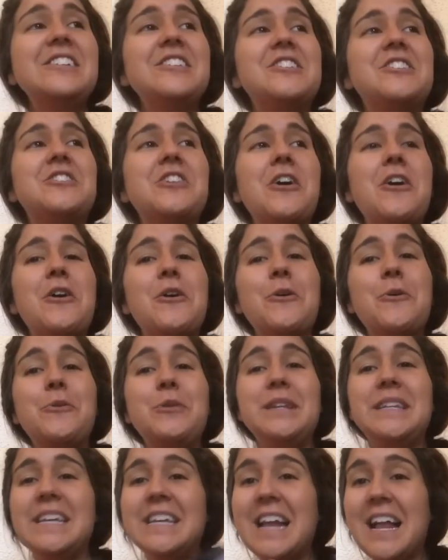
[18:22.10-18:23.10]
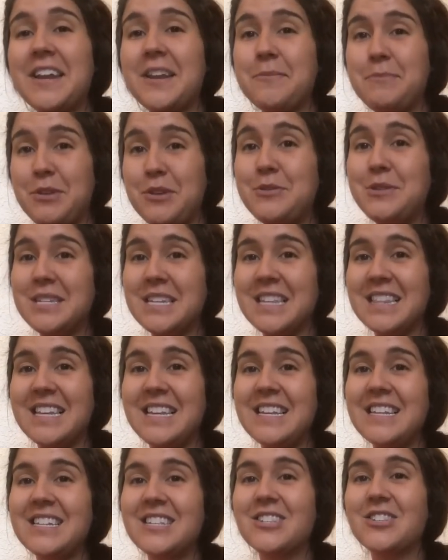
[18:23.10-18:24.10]
So we did end up using
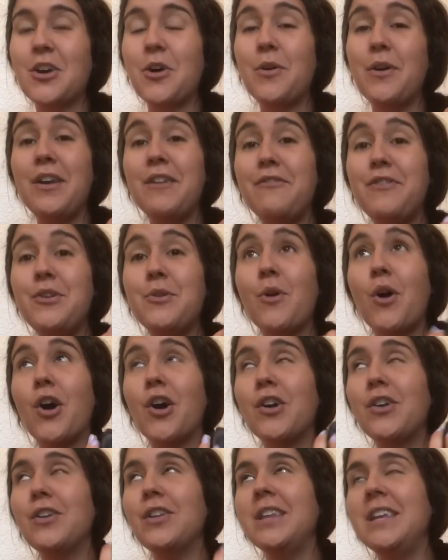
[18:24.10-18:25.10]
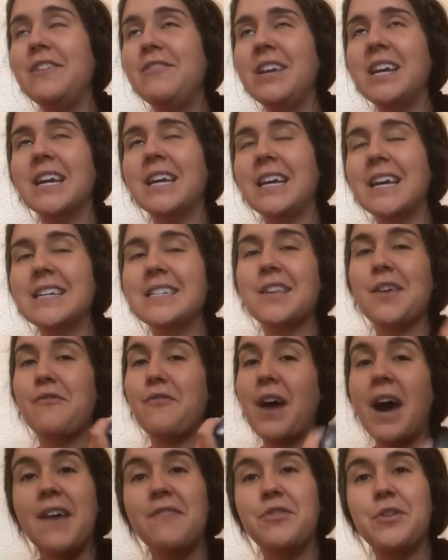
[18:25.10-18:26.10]
these. So if you are leaving, I guess at
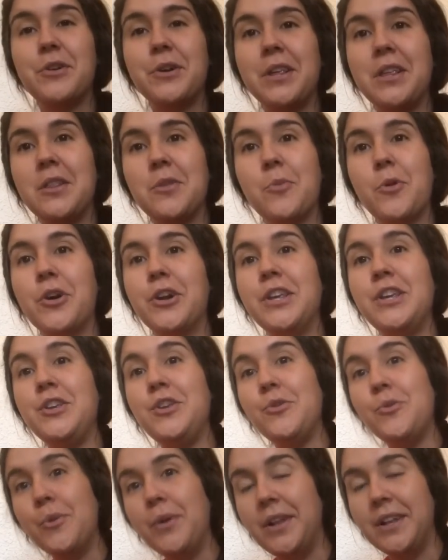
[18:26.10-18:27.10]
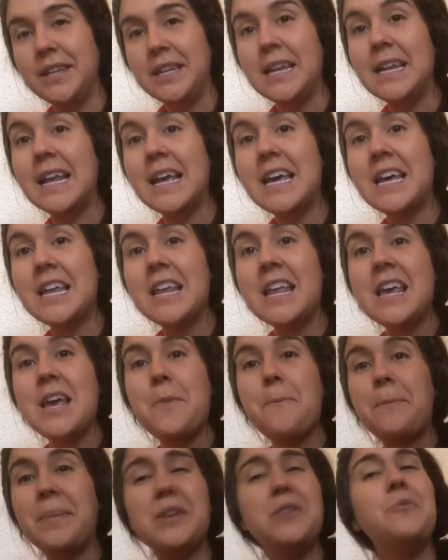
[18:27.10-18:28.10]
5.30 in the morning, you will need it,
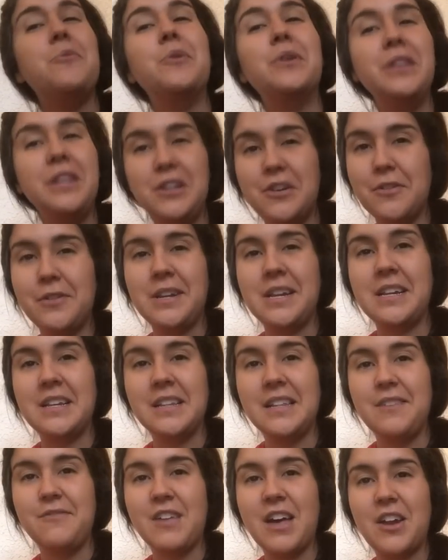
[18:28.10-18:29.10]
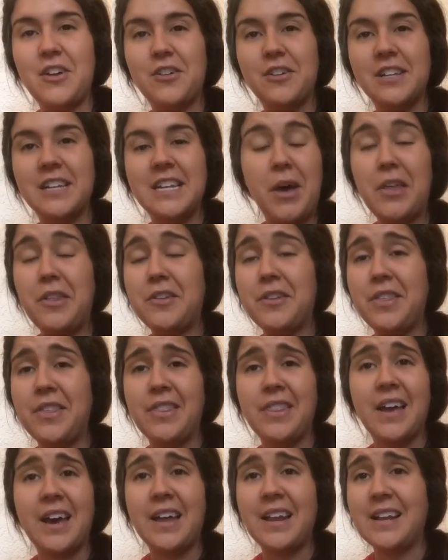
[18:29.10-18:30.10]
but you really don't need to leave that early. Other
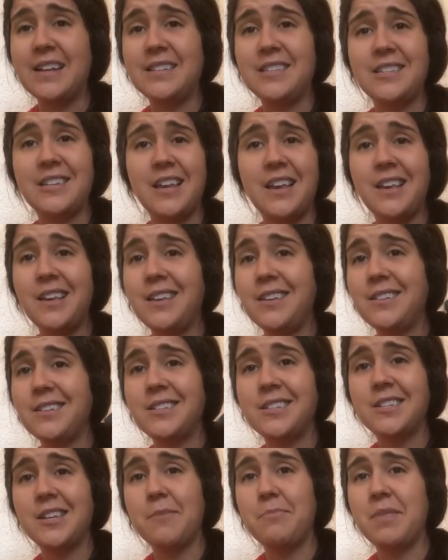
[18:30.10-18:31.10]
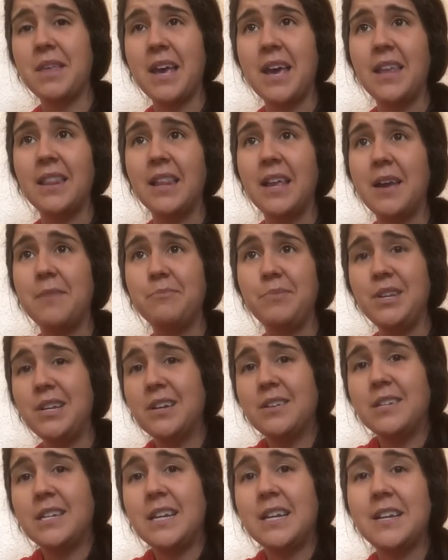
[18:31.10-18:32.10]
than that, I'd say skip the headlamp, you
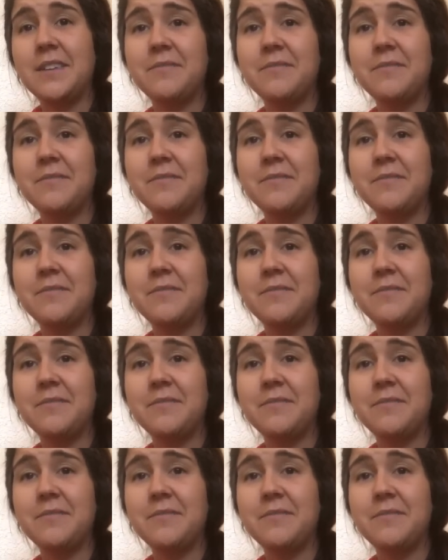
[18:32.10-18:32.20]
don't need